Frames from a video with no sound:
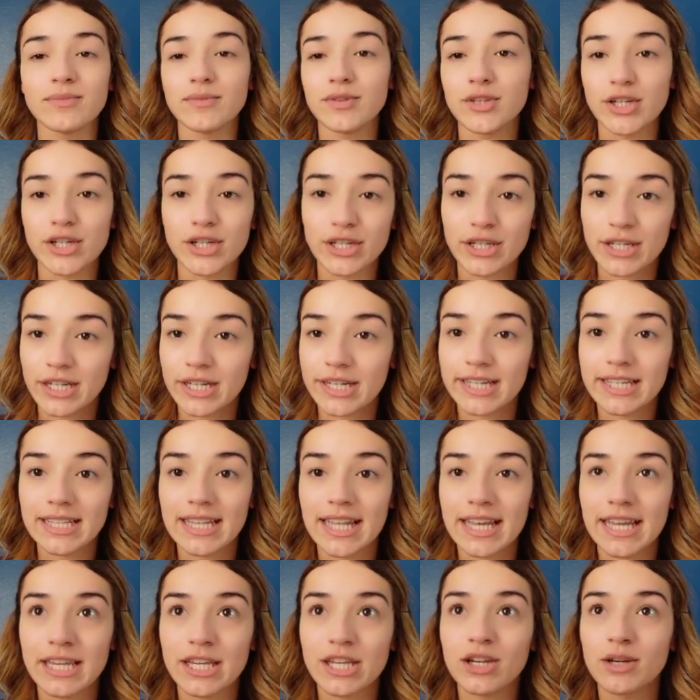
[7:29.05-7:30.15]
You're good.
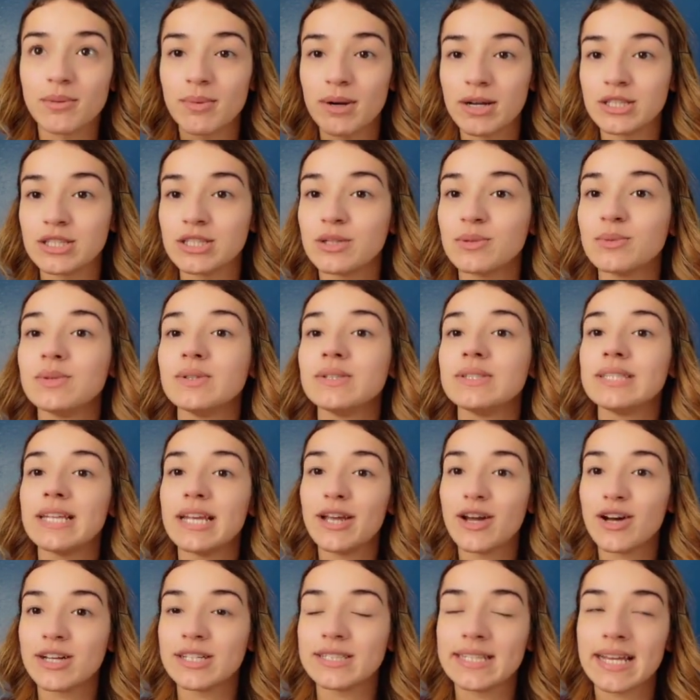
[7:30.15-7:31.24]
Like, your bronzer will stay
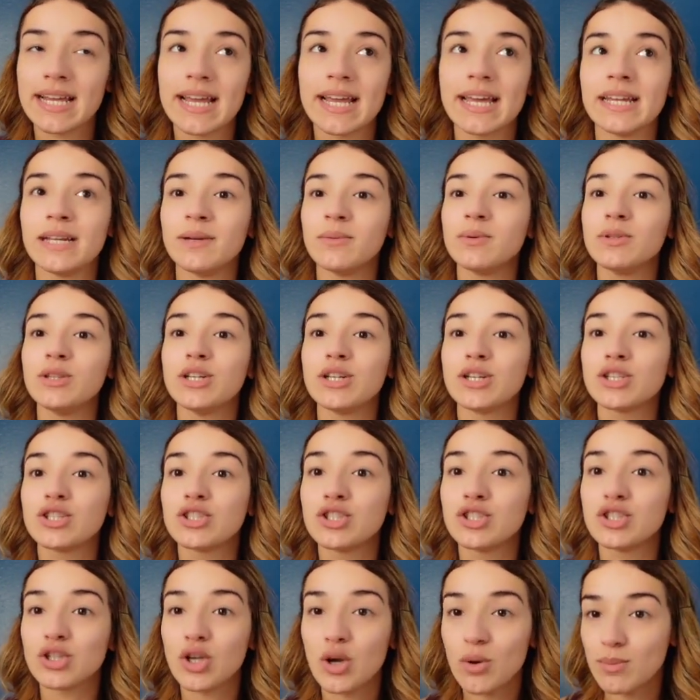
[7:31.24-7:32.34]
all day and it will look
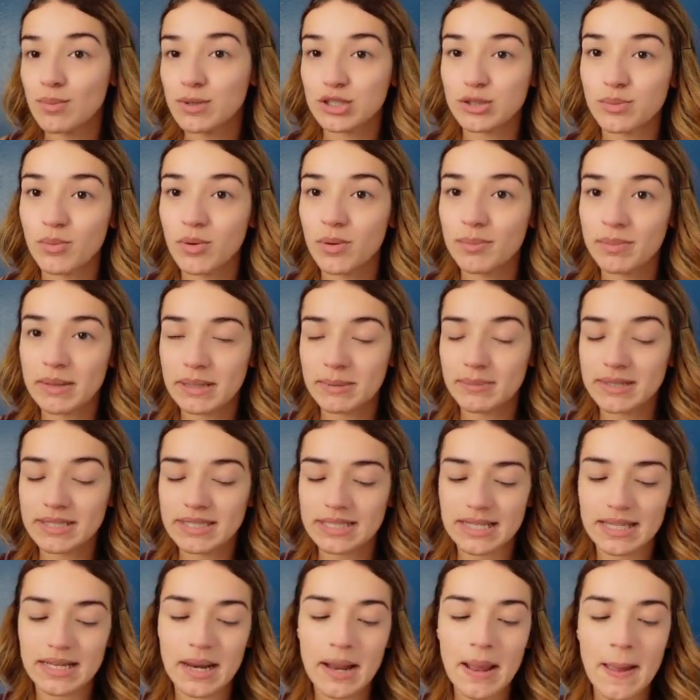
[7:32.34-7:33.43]
so much more
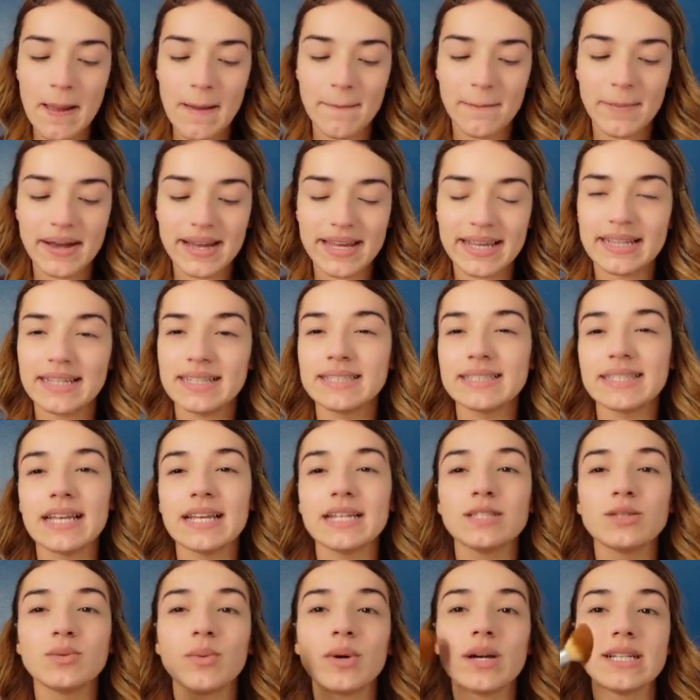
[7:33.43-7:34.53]
pigmented, but in the
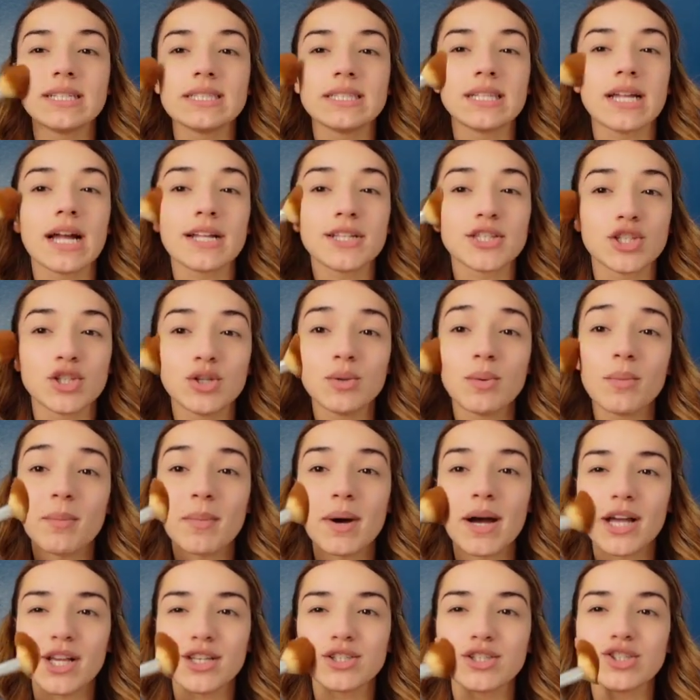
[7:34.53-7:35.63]
sense where it's not too
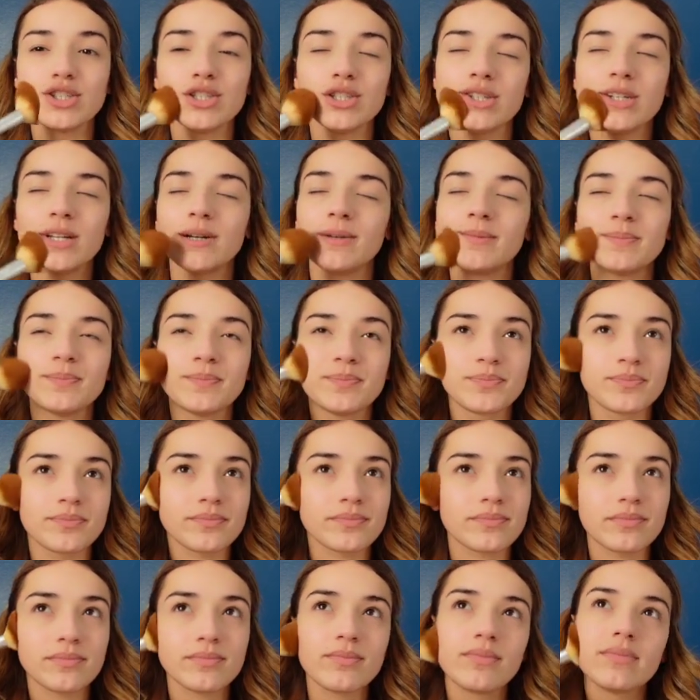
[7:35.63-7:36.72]
much, you know?
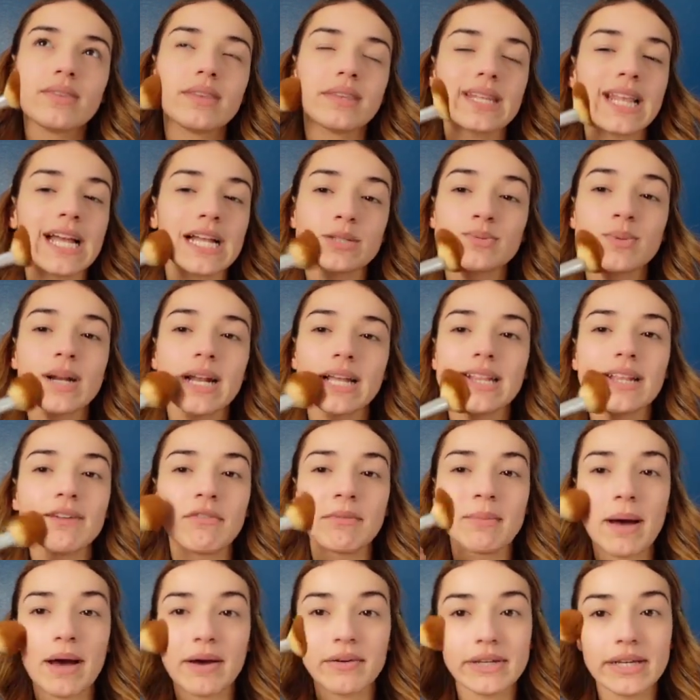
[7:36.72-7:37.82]
That's what I love
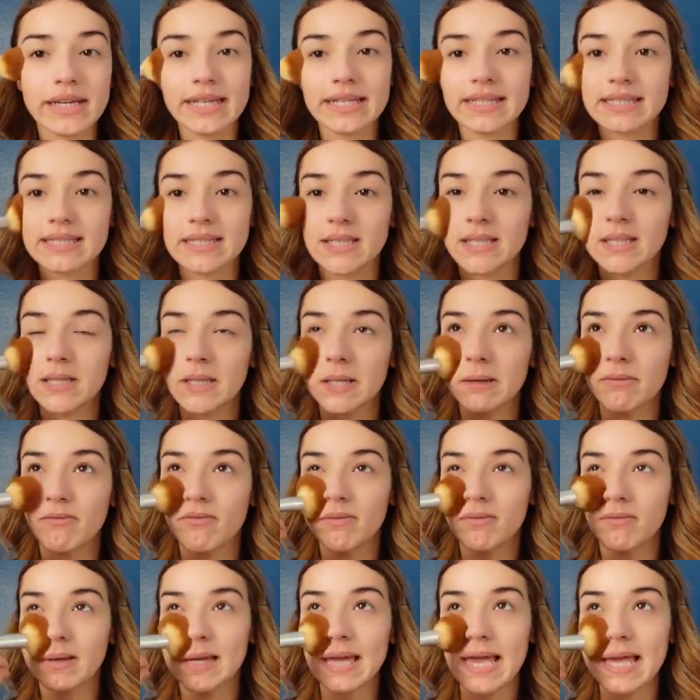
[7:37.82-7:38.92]
about it. It doesn't look
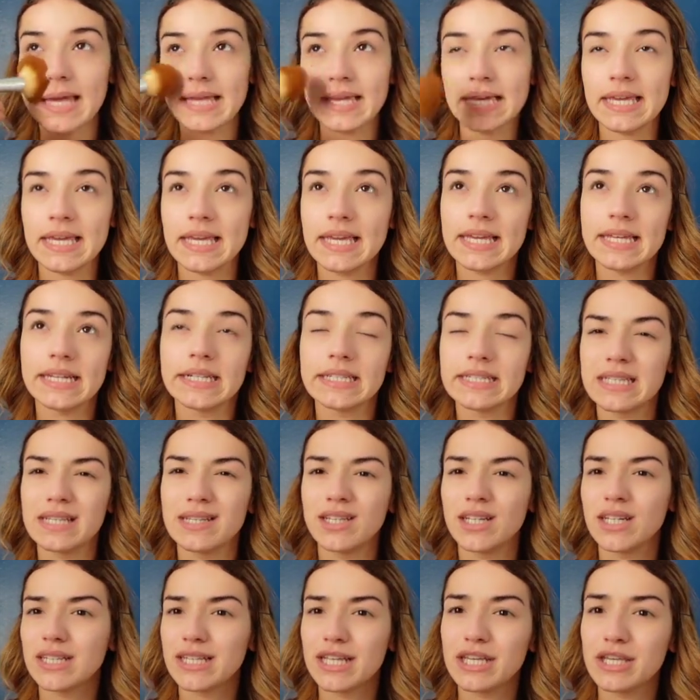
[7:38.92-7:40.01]
cakey. It doesn't
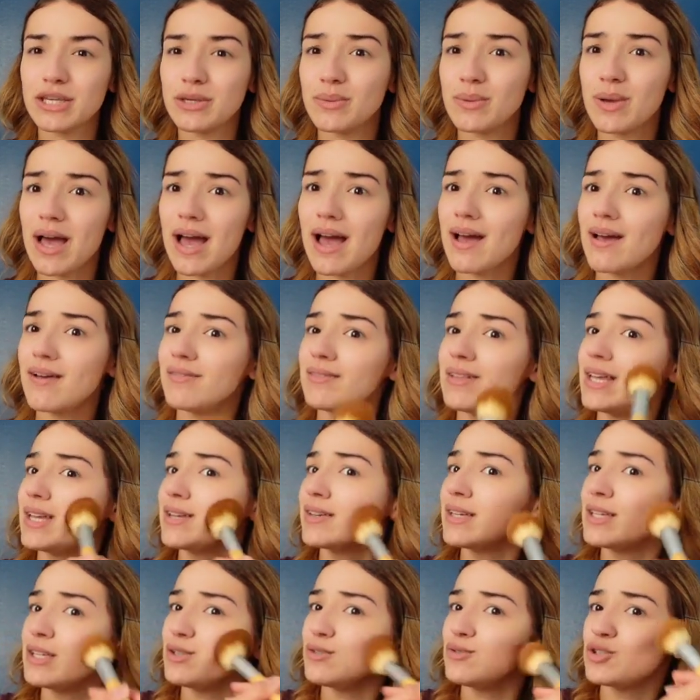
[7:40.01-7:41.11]
look like
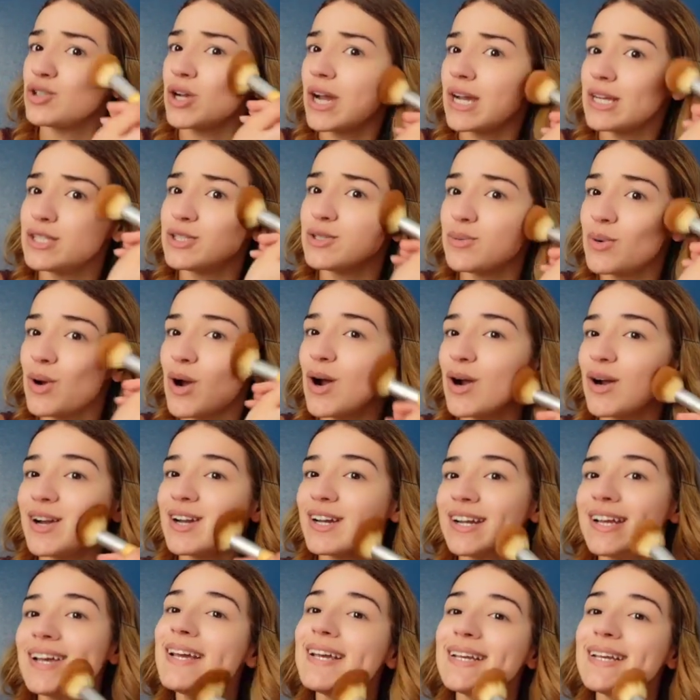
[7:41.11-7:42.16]
you tried too hard